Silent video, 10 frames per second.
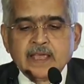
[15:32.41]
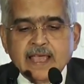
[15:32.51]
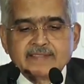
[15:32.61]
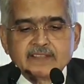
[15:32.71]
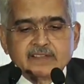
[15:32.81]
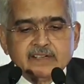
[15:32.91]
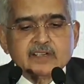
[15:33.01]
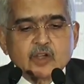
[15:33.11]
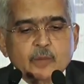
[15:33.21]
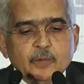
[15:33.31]
and the
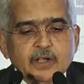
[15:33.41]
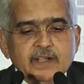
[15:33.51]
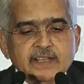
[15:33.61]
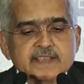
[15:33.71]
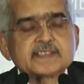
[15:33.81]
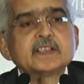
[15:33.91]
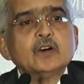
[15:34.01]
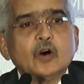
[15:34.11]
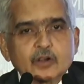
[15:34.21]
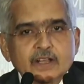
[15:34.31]
third component is
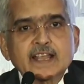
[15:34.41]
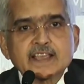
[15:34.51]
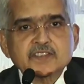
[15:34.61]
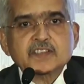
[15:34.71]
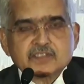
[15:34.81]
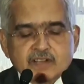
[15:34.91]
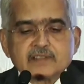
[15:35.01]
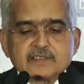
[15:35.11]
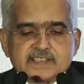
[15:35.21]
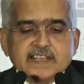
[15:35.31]
organizational
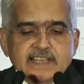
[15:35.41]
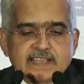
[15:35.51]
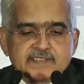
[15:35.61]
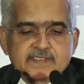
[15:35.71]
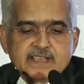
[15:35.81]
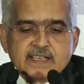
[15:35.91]
resilience.